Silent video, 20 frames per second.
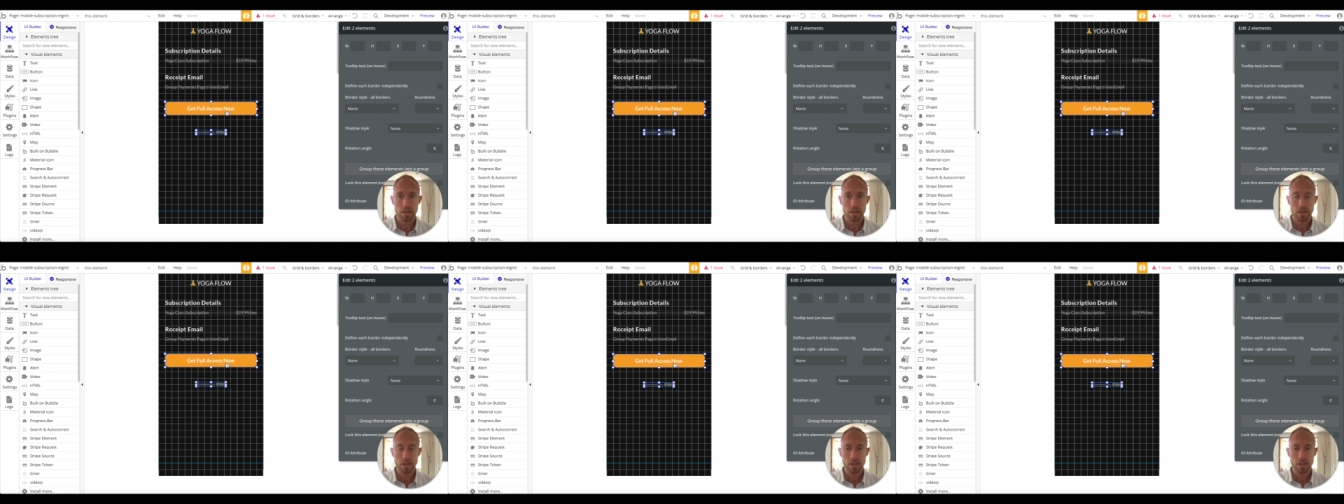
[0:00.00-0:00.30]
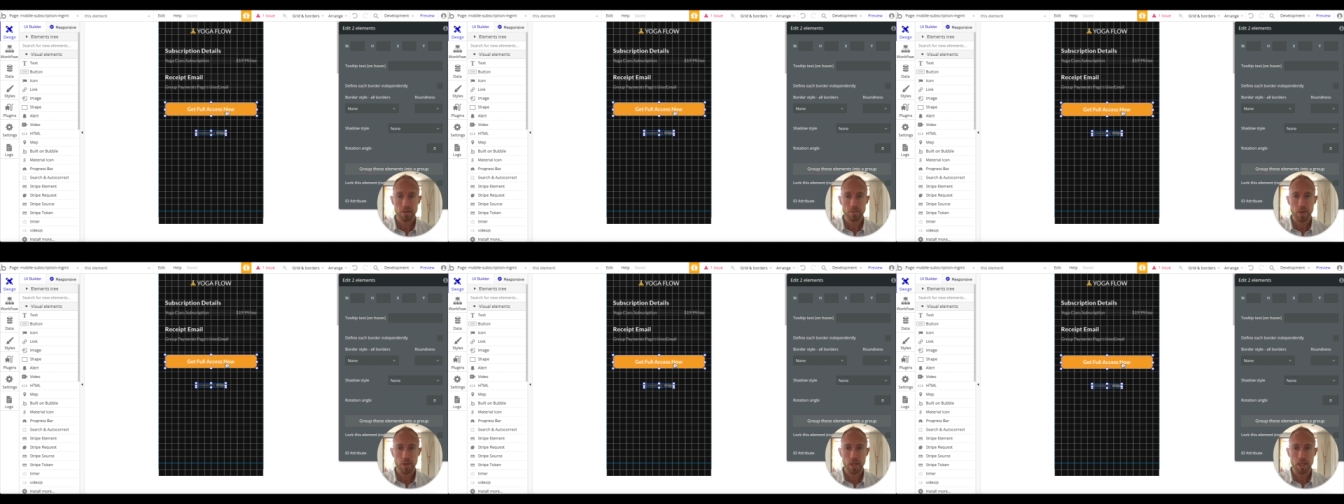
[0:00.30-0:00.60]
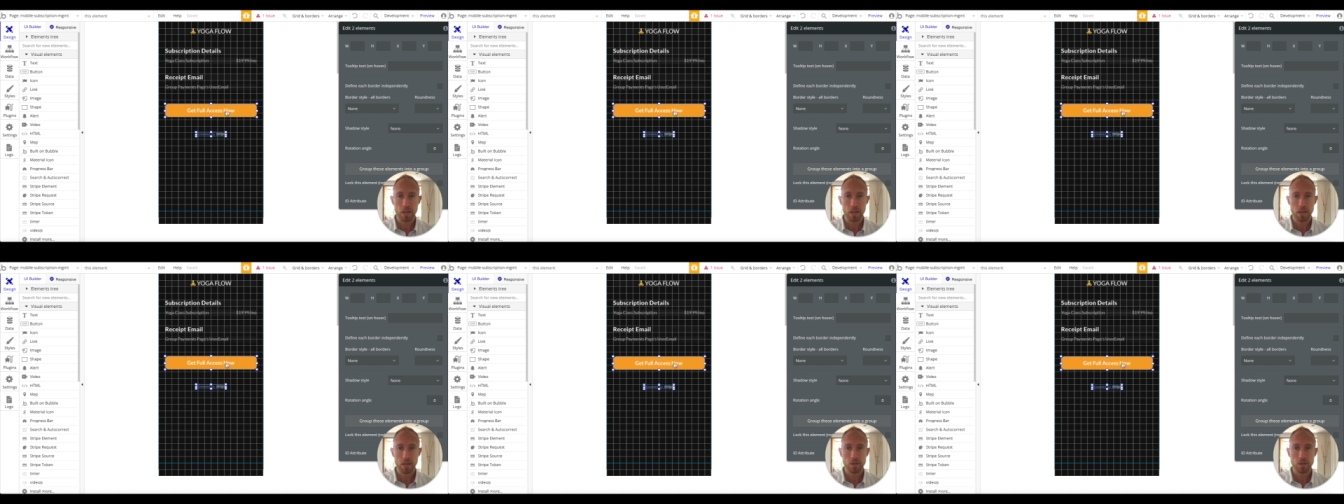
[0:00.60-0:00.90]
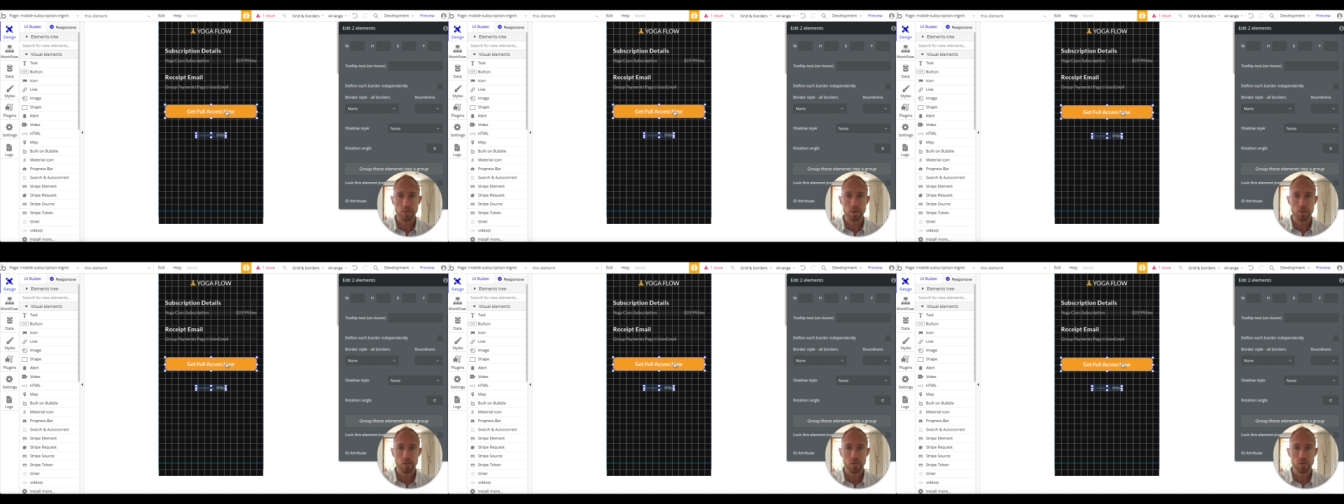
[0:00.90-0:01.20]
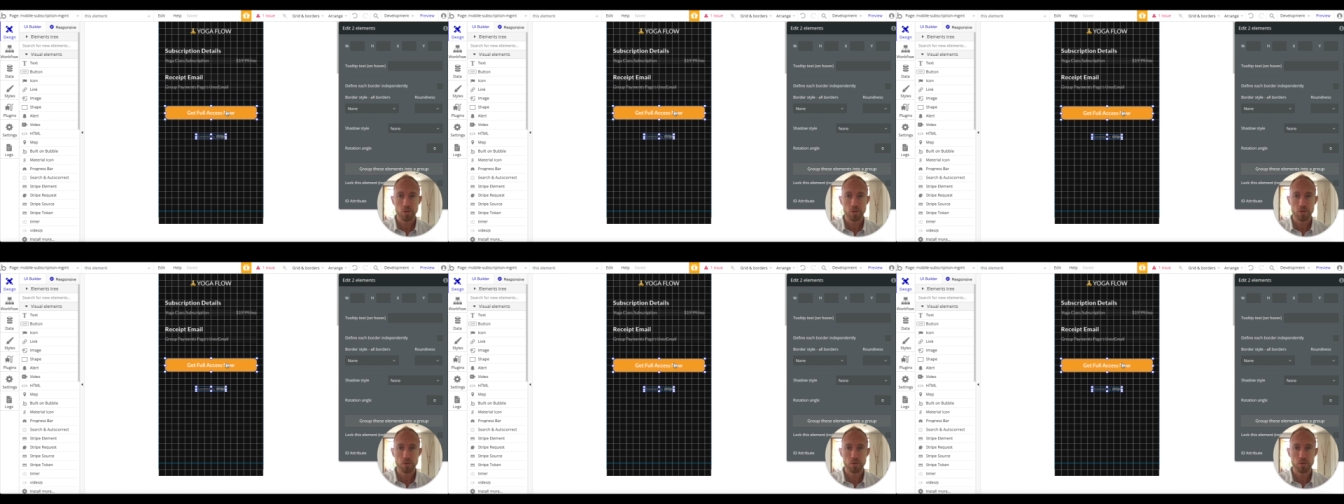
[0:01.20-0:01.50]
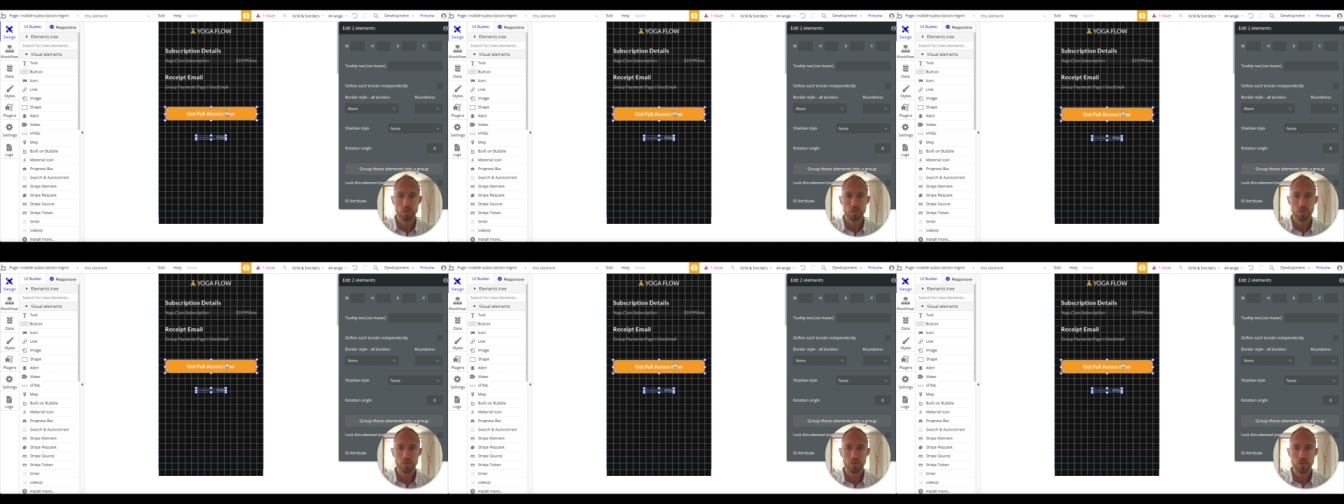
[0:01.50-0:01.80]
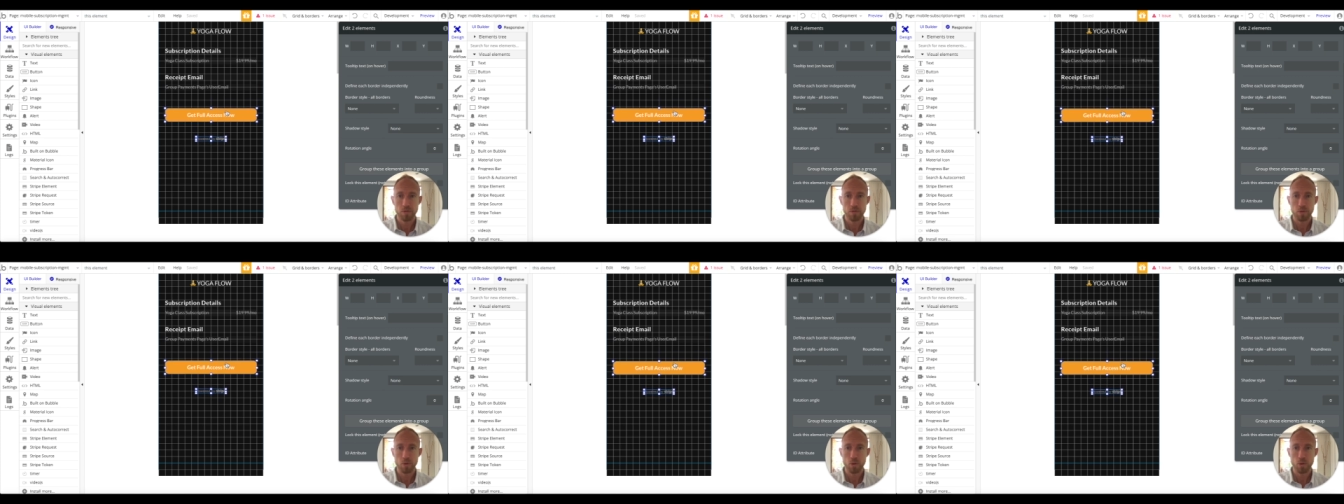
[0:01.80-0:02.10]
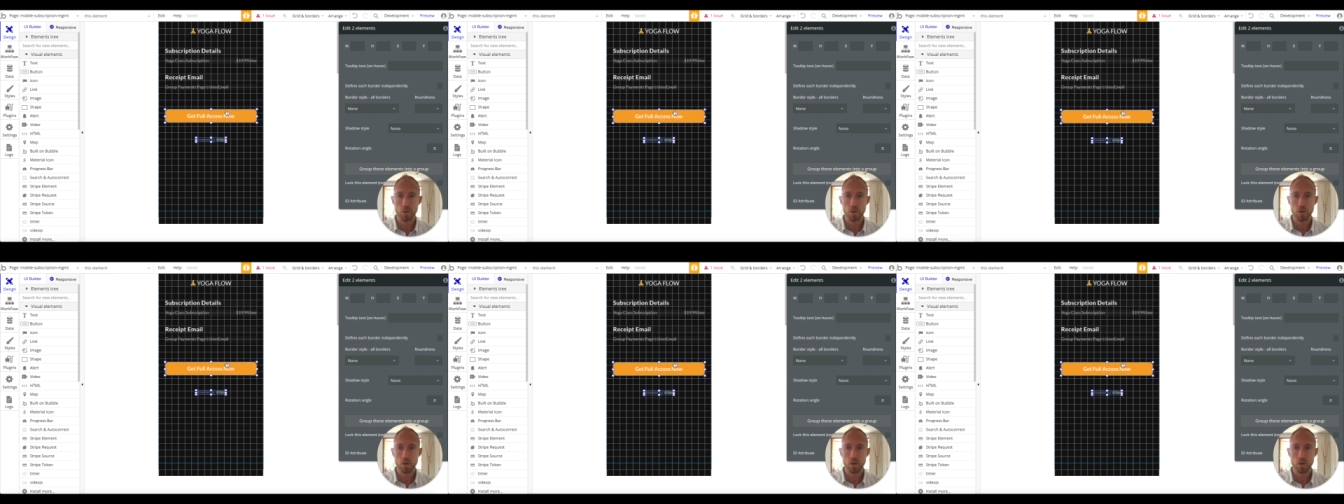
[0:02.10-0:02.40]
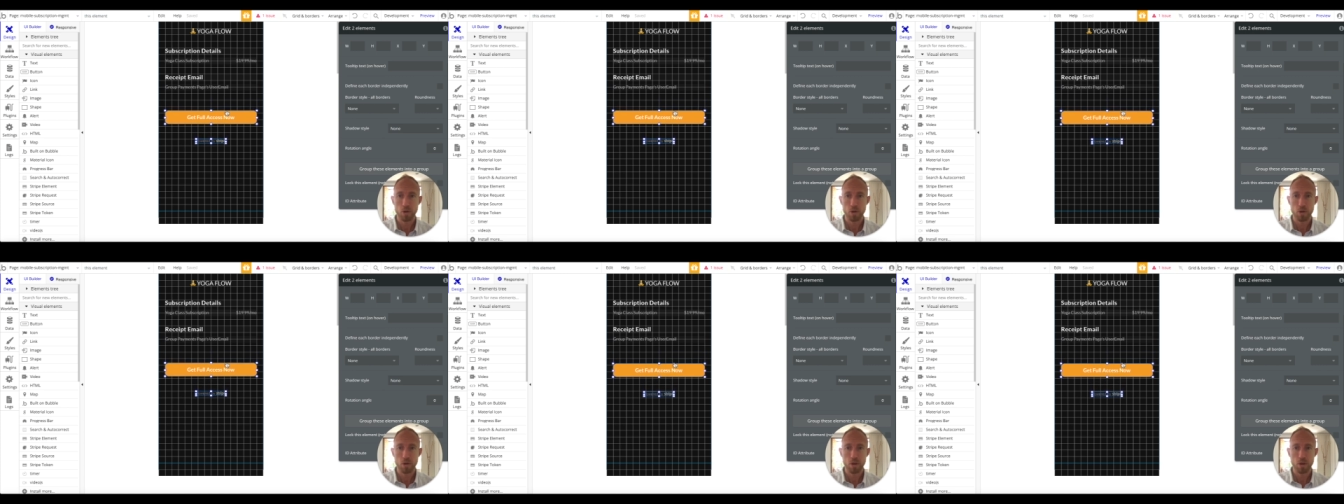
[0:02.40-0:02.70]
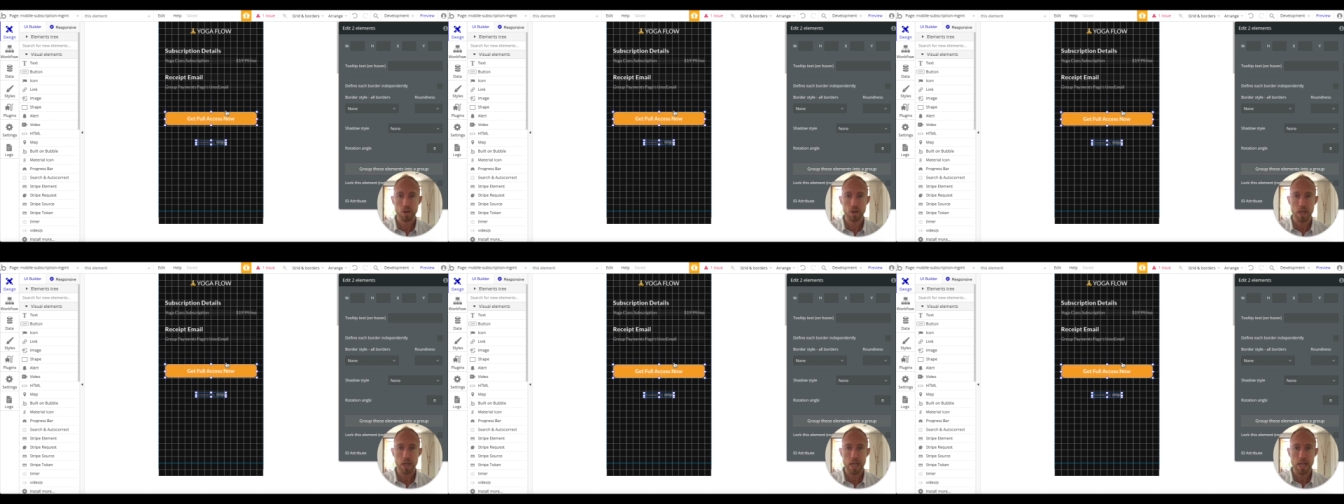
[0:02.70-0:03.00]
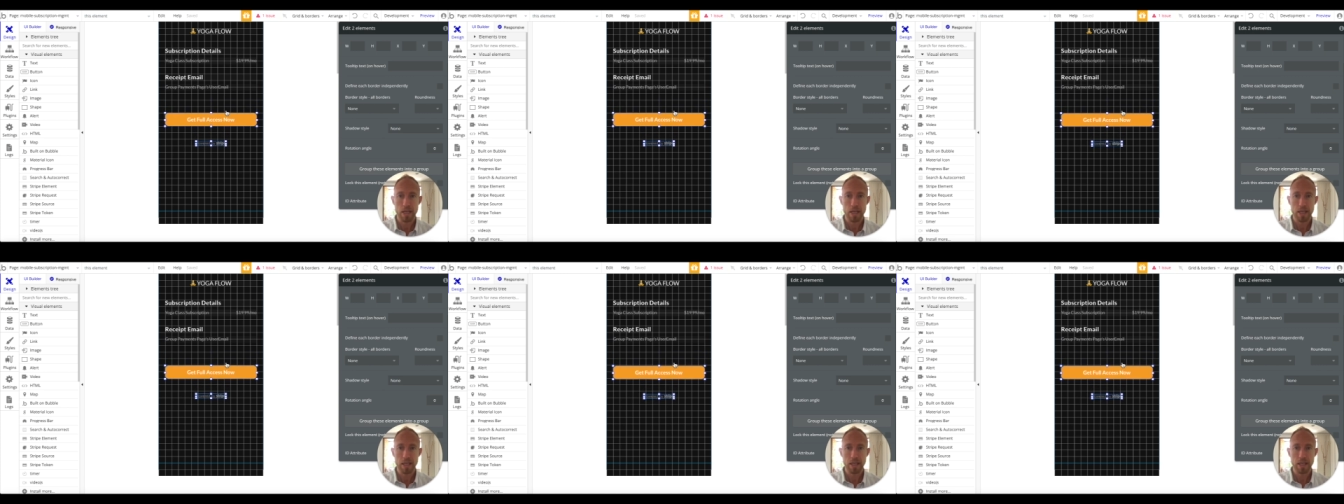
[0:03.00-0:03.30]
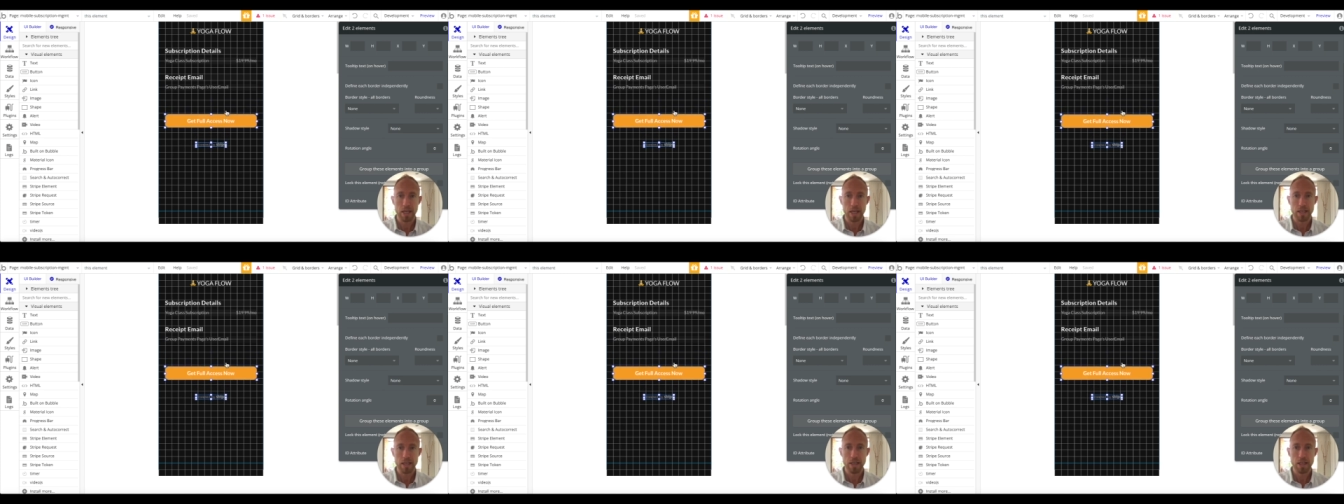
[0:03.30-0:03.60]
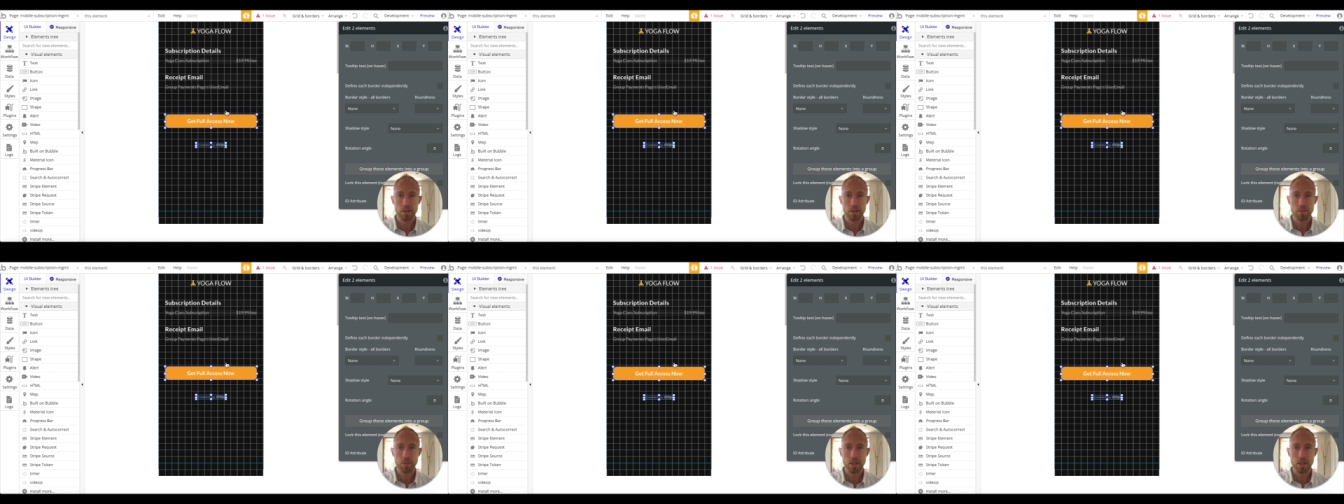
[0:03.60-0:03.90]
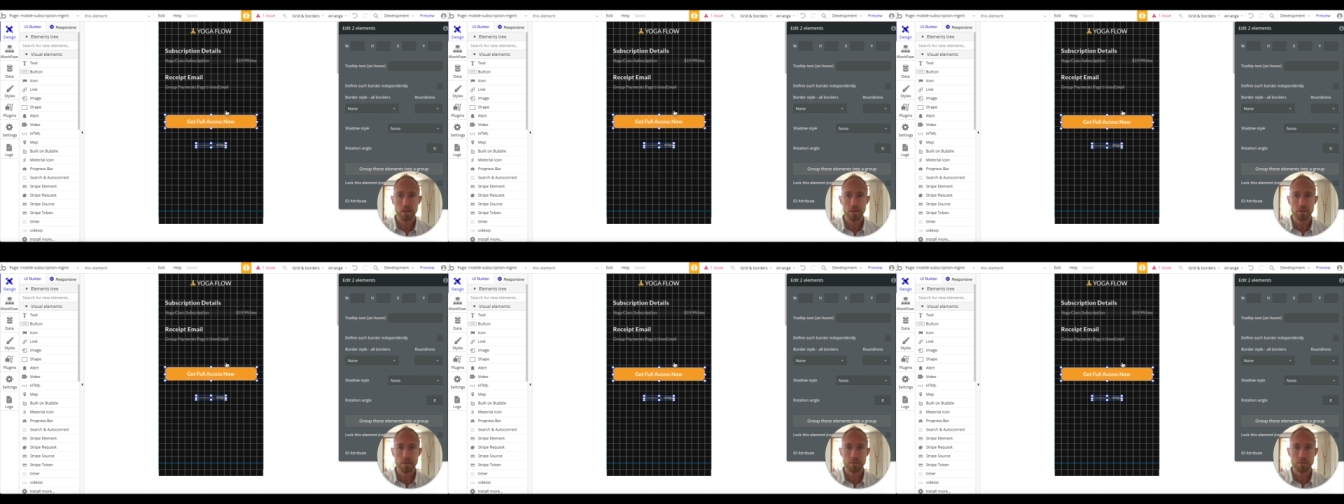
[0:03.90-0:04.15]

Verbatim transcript: let's make a little bit of room for a, another button